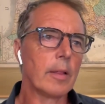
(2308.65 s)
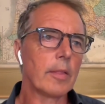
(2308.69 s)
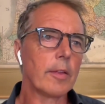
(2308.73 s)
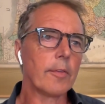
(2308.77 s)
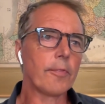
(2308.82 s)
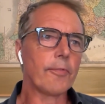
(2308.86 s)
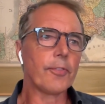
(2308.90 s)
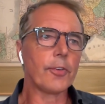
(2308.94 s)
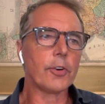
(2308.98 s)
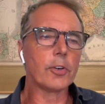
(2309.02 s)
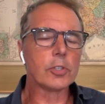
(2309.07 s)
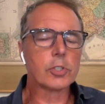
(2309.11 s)

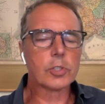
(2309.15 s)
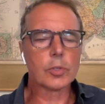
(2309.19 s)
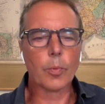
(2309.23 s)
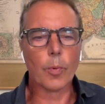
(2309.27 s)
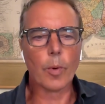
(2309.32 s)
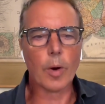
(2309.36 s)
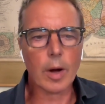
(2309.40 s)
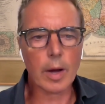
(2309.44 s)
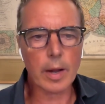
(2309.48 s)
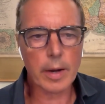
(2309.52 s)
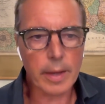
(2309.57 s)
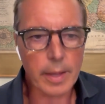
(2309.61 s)
The first
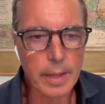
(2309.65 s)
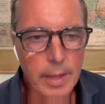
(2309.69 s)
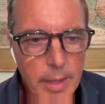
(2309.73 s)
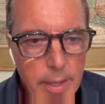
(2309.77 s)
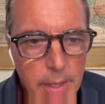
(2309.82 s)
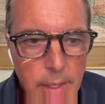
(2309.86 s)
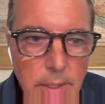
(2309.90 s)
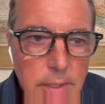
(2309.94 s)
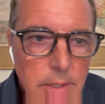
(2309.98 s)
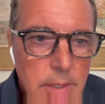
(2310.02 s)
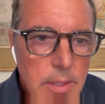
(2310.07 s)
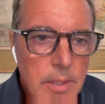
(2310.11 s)
one
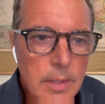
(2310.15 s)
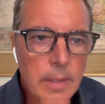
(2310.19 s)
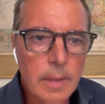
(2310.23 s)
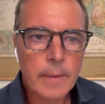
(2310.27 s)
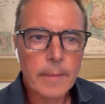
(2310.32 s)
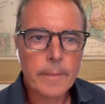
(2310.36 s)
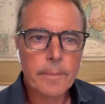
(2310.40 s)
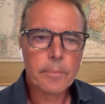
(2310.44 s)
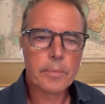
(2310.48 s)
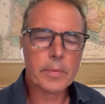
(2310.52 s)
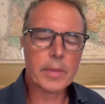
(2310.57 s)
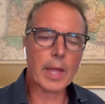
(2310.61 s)
is
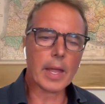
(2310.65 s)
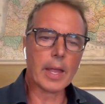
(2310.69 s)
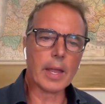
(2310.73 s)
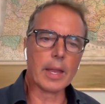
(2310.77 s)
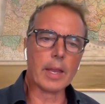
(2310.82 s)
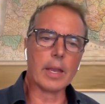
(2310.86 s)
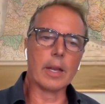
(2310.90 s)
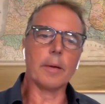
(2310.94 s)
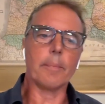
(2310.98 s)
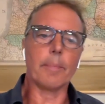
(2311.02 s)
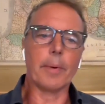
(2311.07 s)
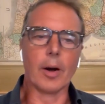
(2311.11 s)
they
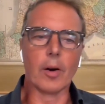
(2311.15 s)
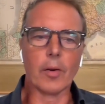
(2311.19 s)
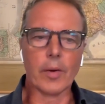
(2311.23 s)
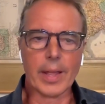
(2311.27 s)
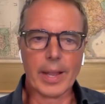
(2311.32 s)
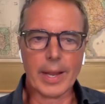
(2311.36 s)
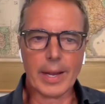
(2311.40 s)
eat about